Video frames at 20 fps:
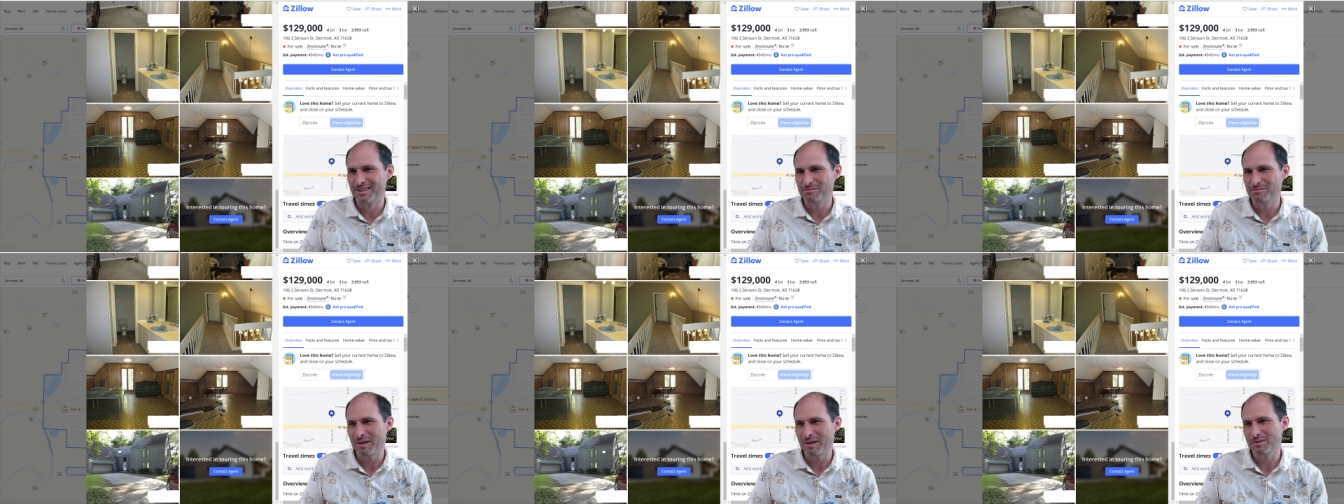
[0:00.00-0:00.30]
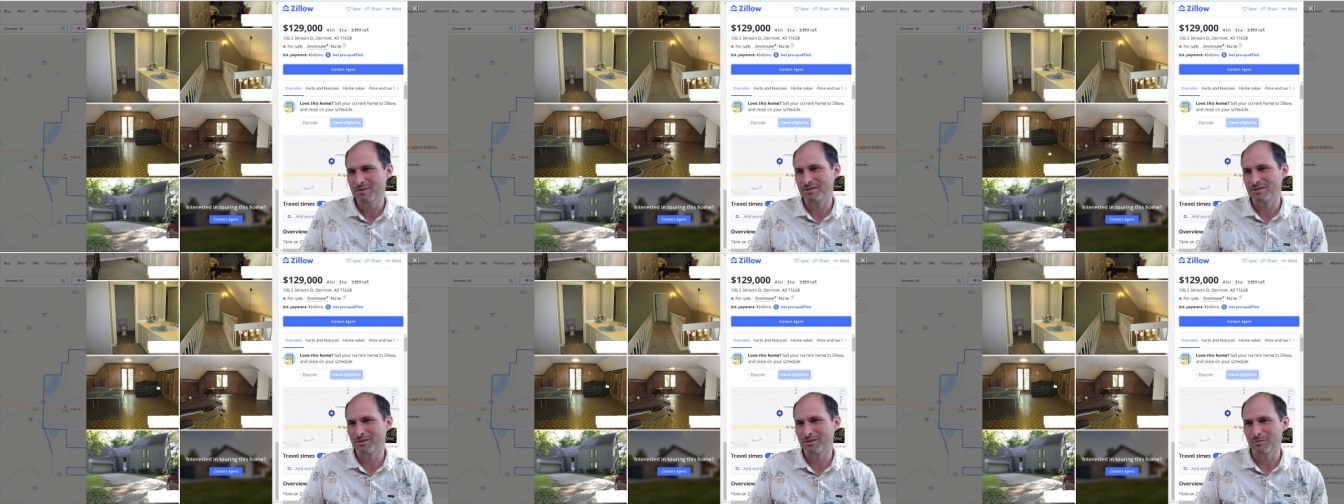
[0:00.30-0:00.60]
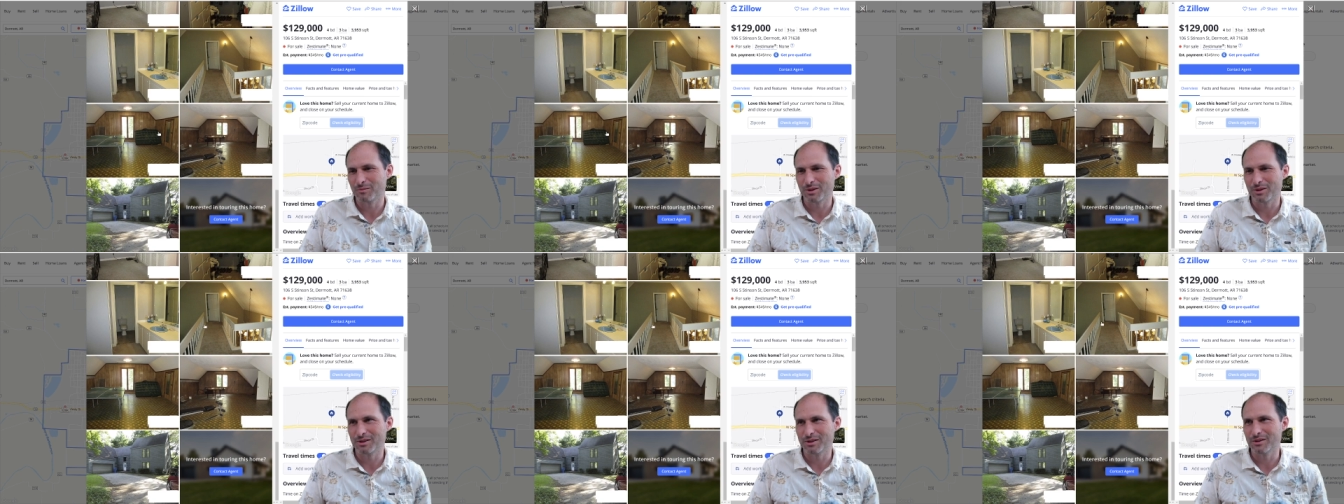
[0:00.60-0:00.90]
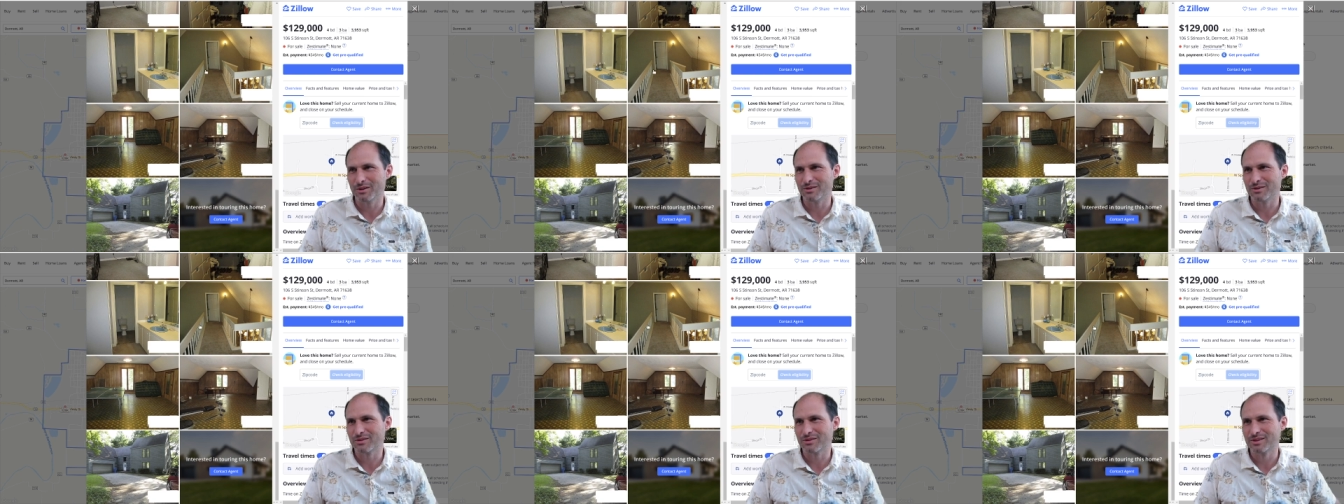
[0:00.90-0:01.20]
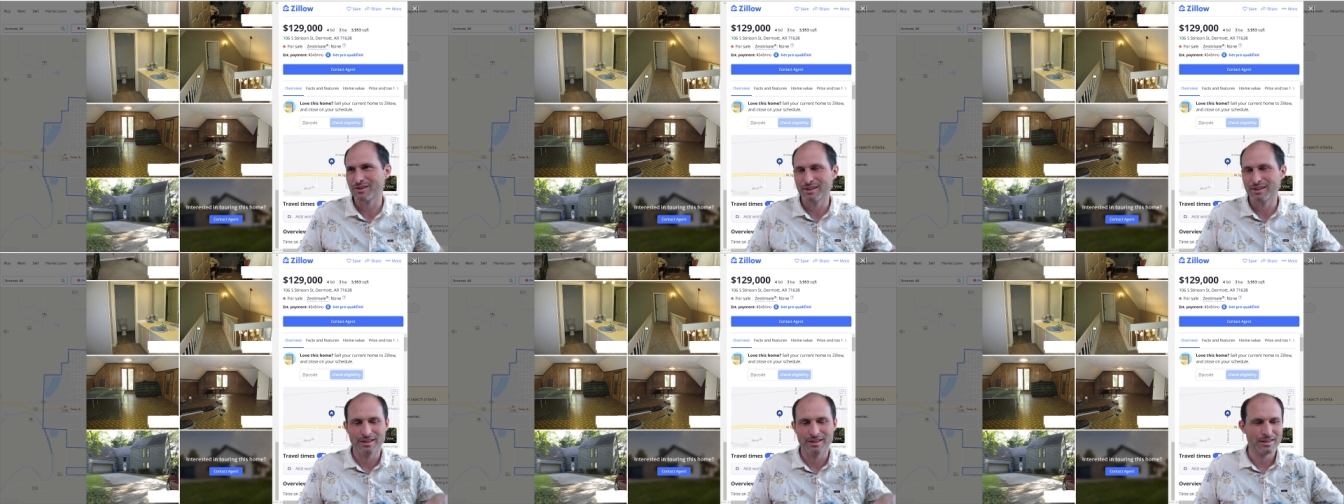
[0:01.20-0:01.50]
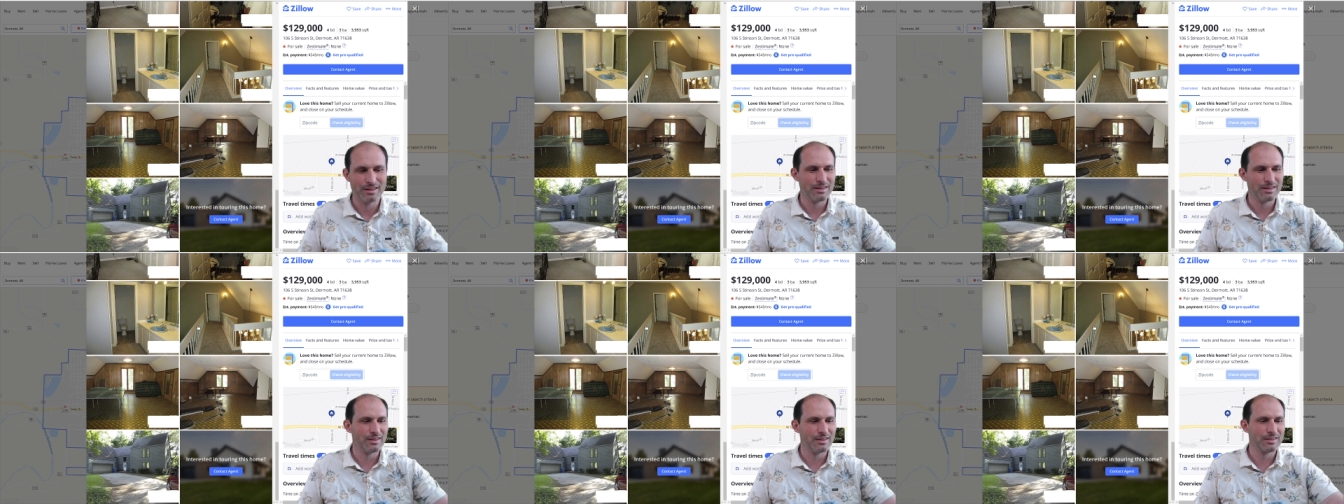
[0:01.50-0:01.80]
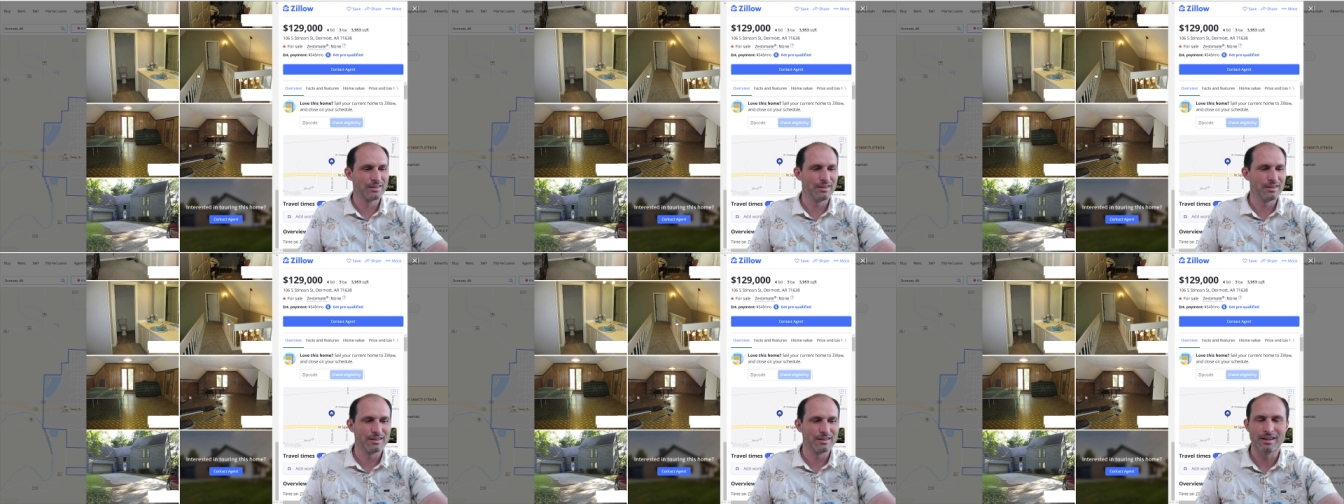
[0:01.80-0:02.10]
Maybe there's some windows.
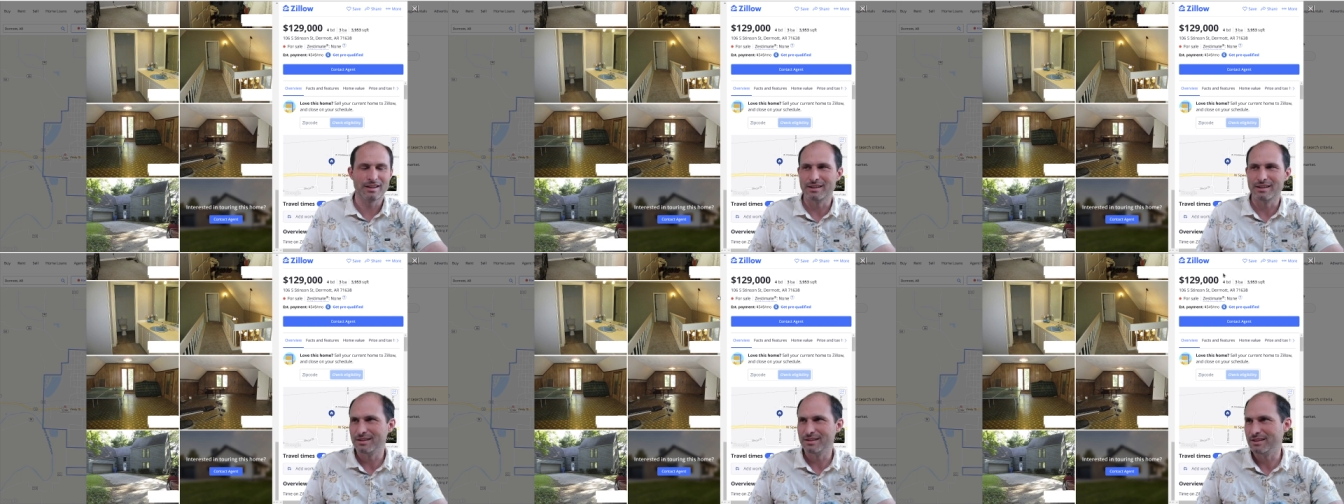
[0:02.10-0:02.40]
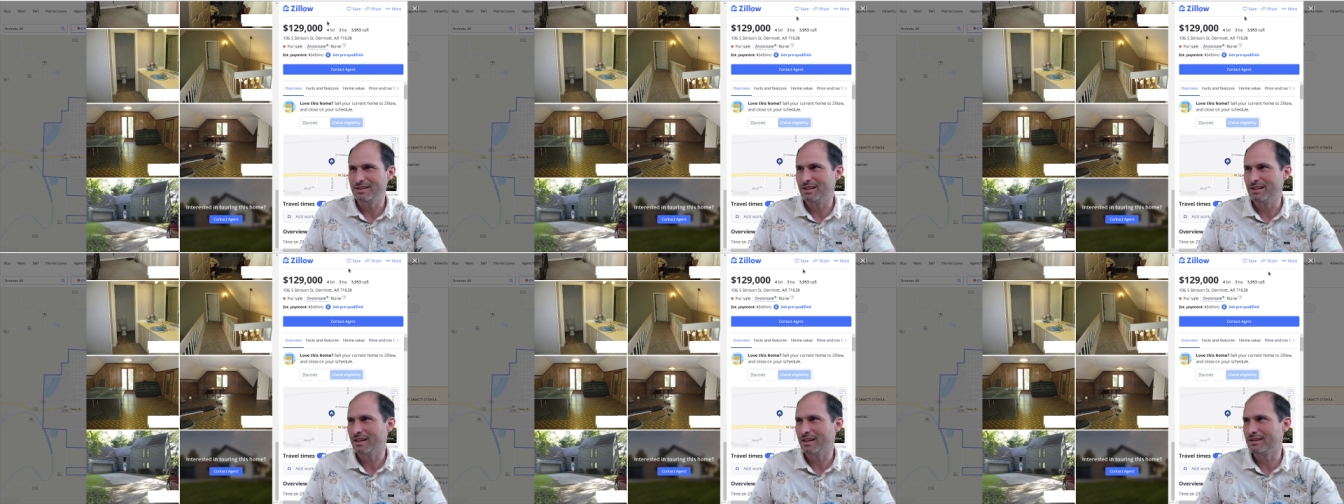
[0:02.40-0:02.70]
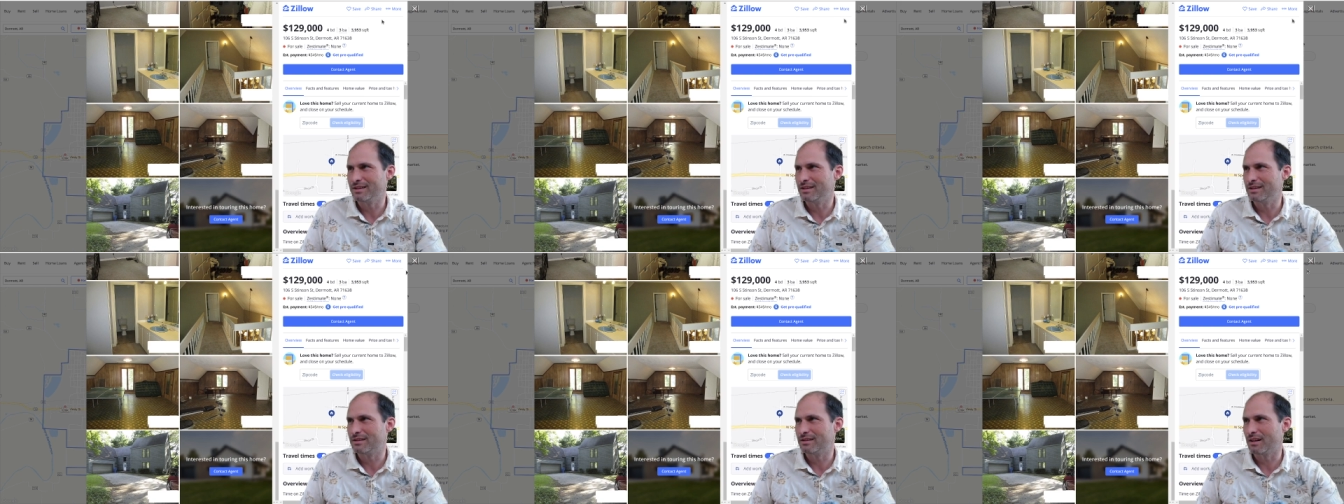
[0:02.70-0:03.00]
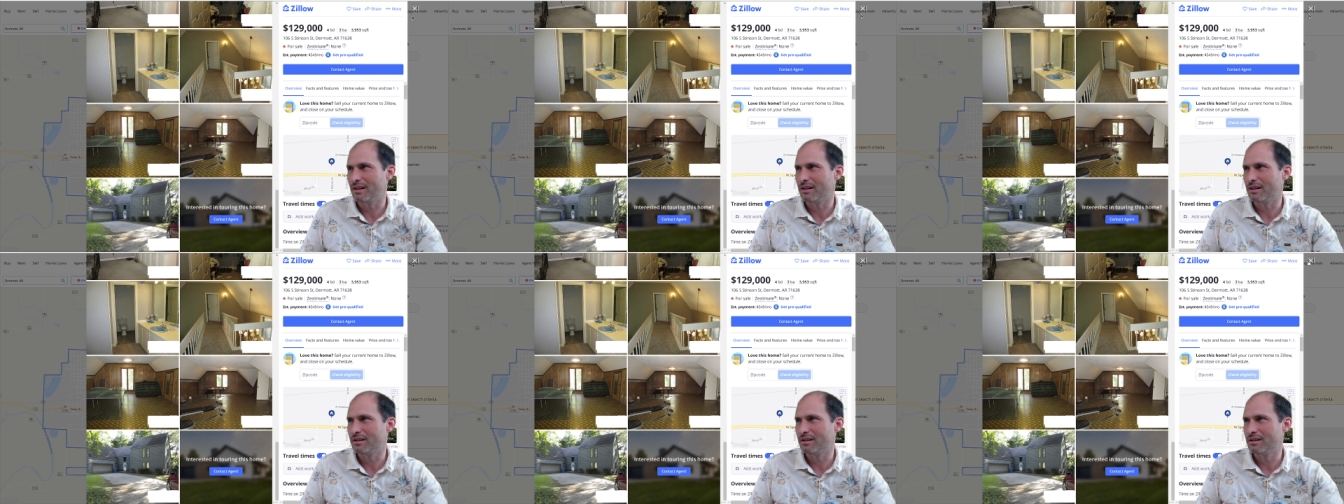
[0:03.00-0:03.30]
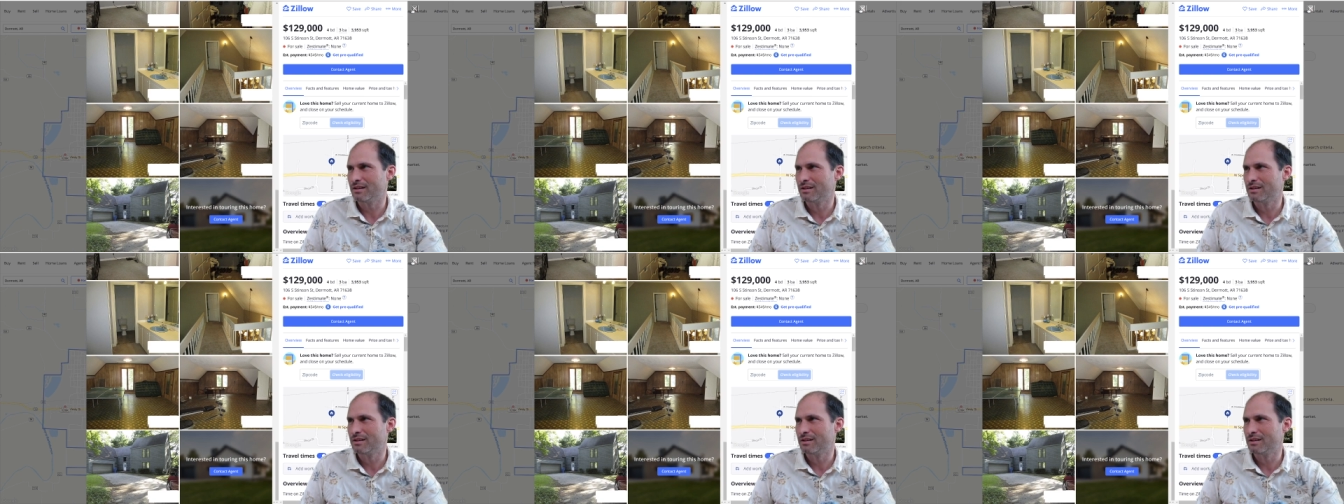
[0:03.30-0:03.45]
Looks like 1990s era,